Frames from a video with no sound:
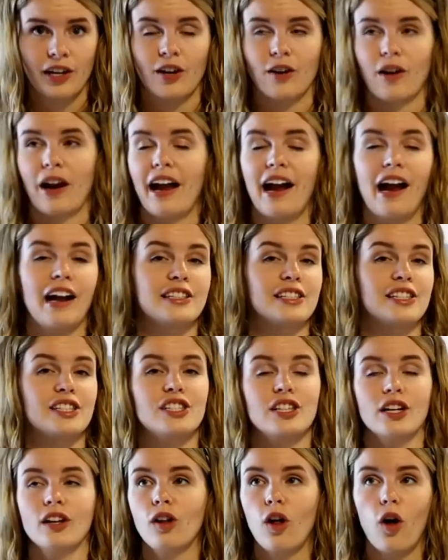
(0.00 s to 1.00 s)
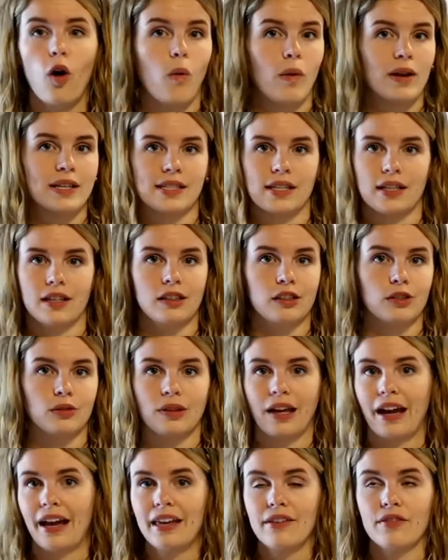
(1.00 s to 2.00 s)
Okay, I still always include
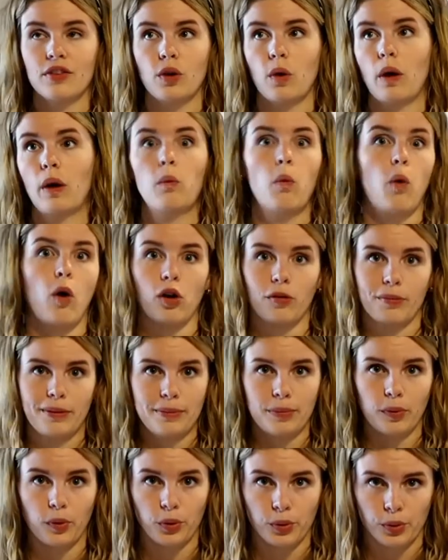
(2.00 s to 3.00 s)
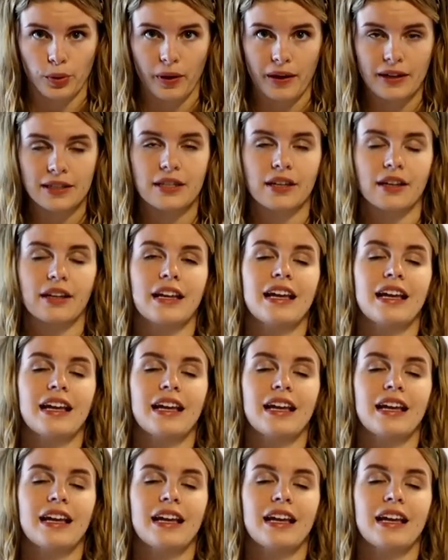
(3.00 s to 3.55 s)
that even though I walk people through it.